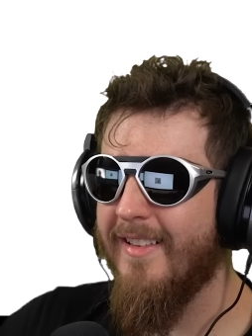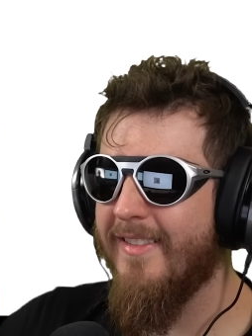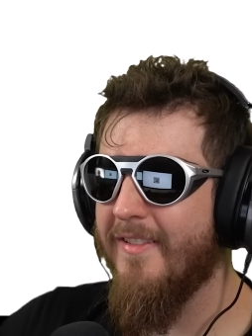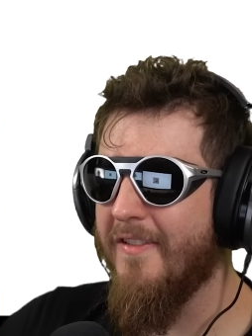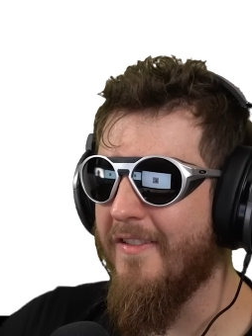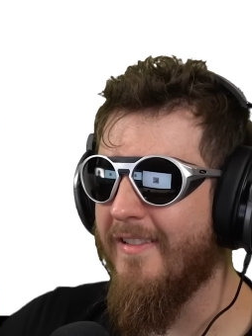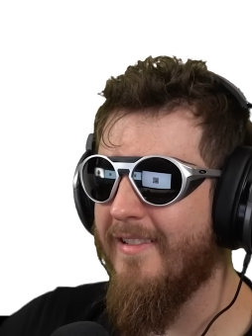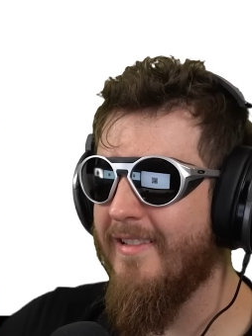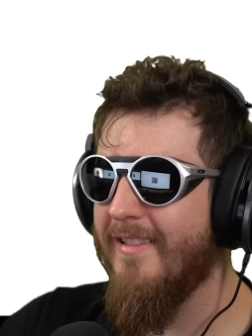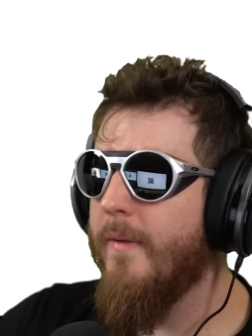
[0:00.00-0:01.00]
It's so
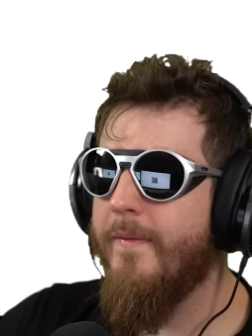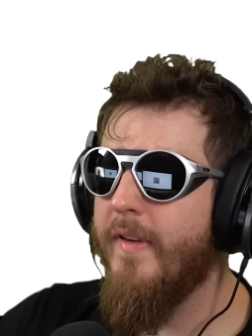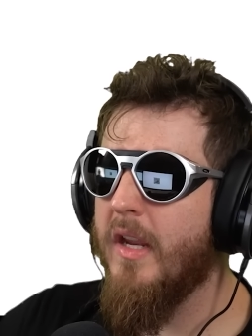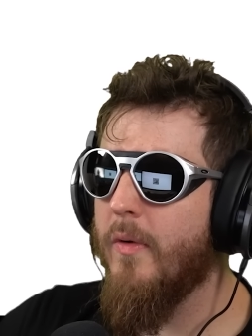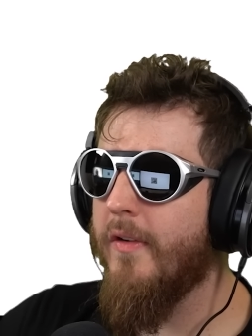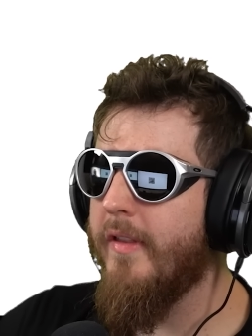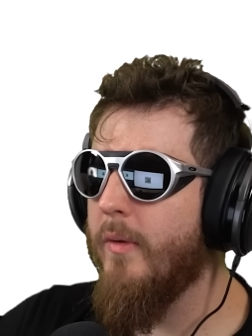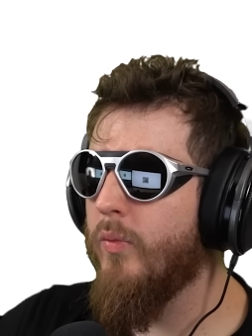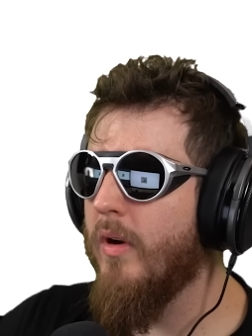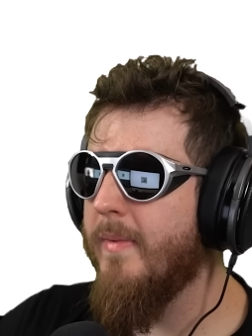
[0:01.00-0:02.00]
cool. I'm
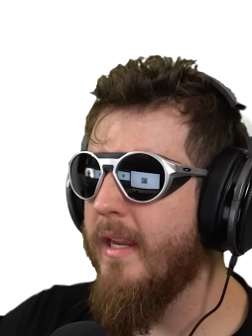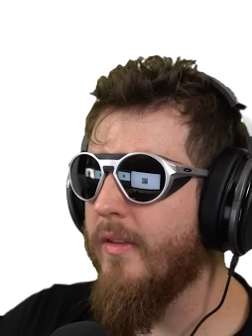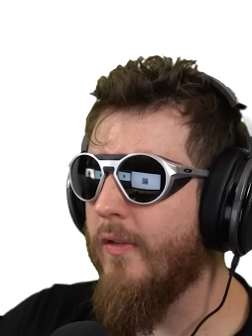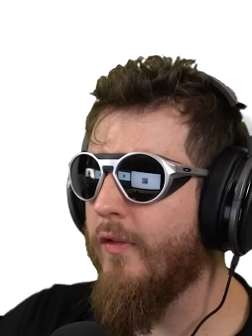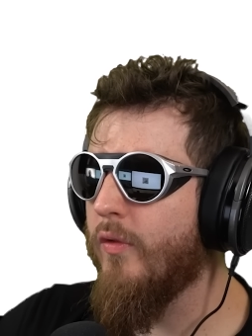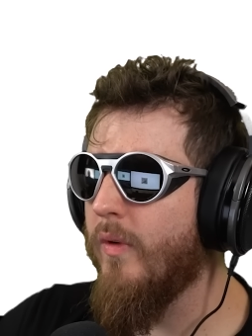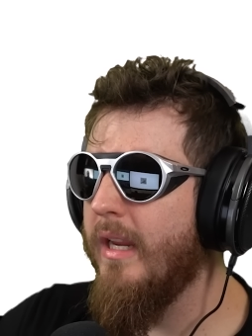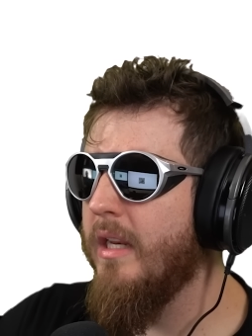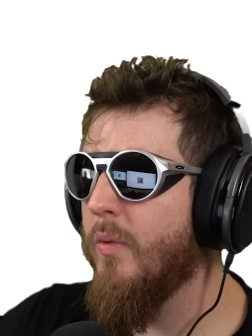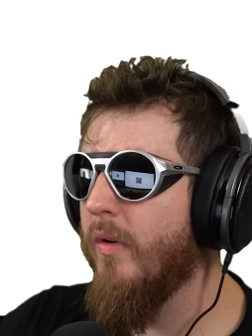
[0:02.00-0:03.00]
vigorously rubbing at the
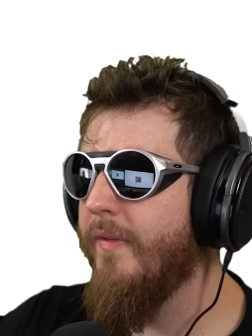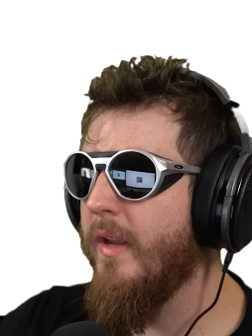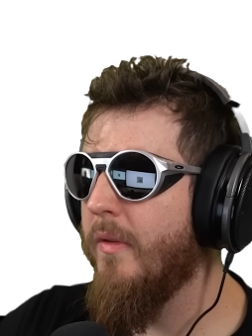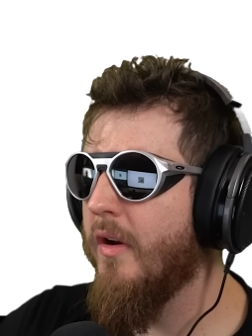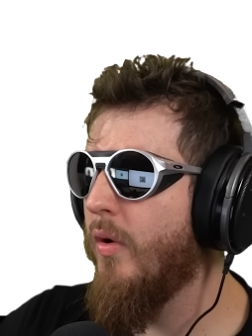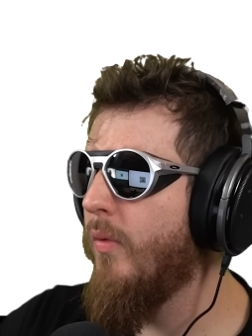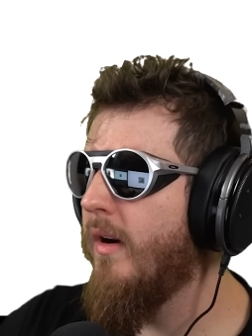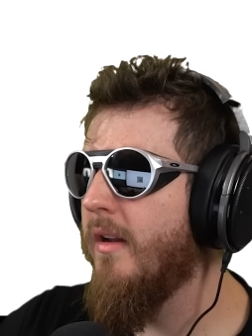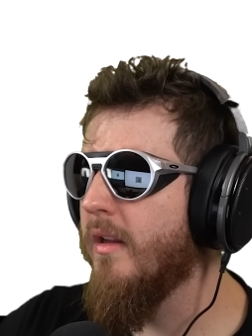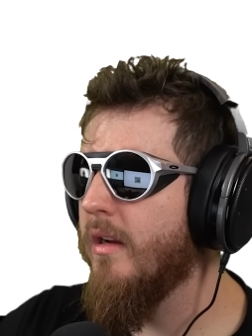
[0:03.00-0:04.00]
screen to reveal the
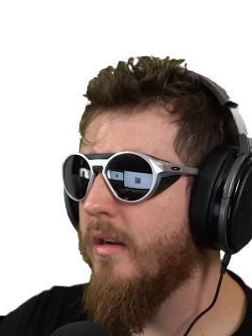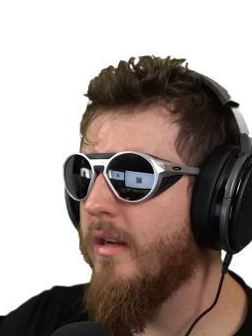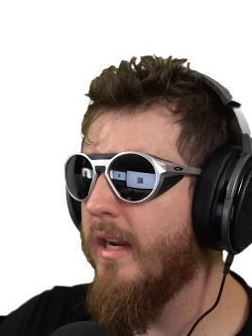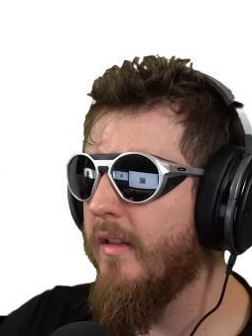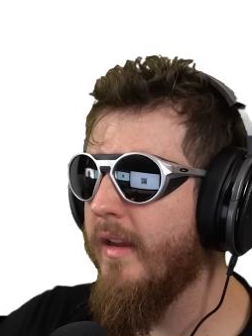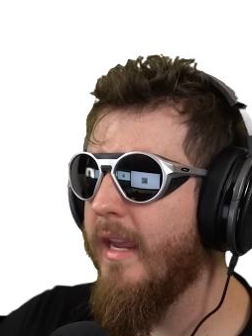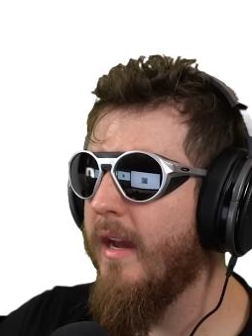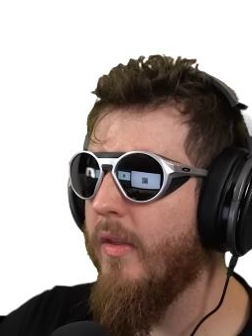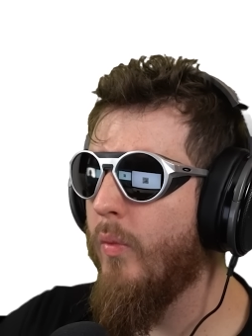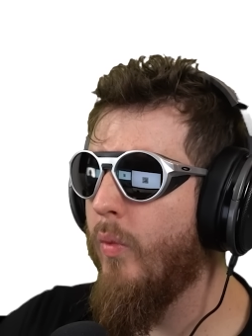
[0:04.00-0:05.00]
koala, kind of like
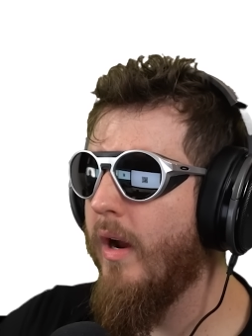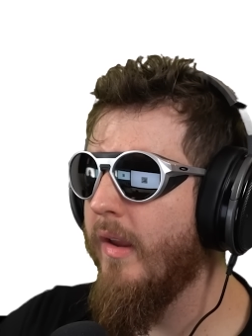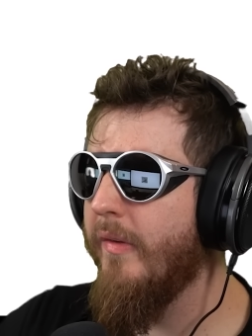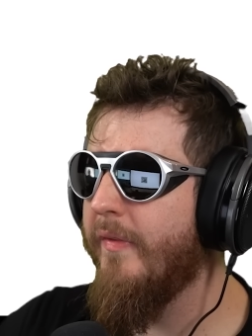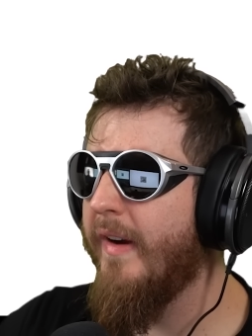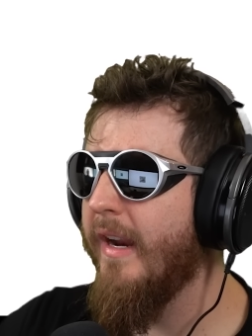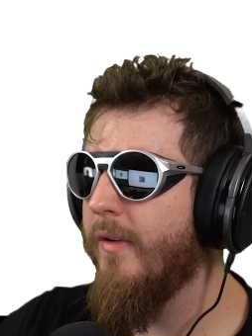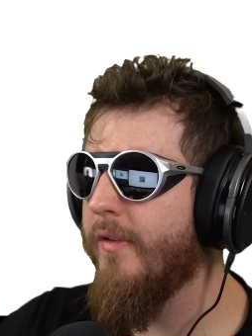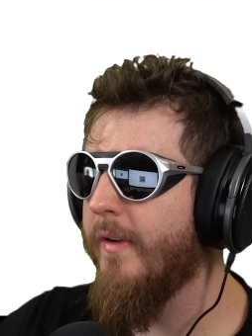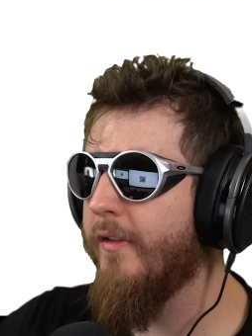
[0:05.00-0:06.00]
how the
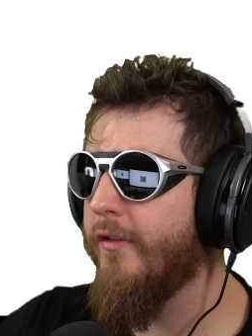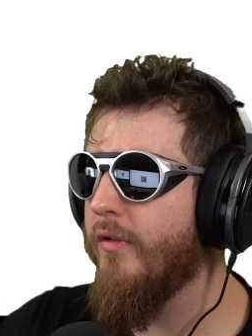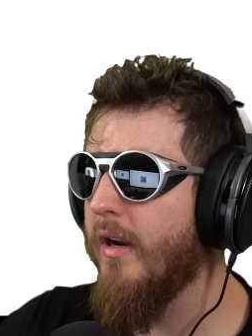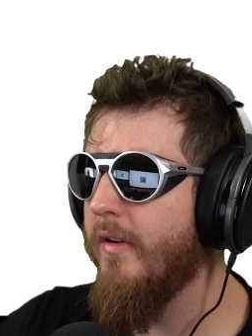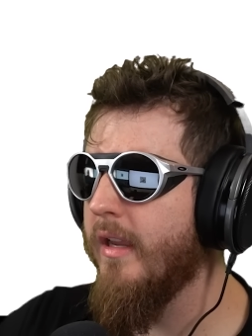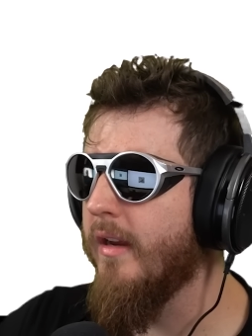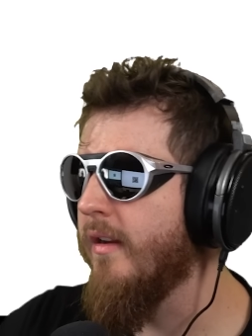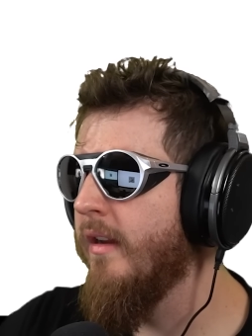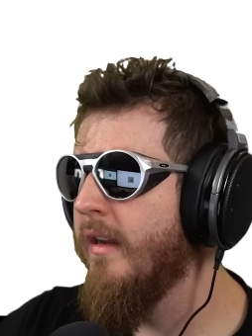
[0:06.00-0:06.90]
wildfires of Australia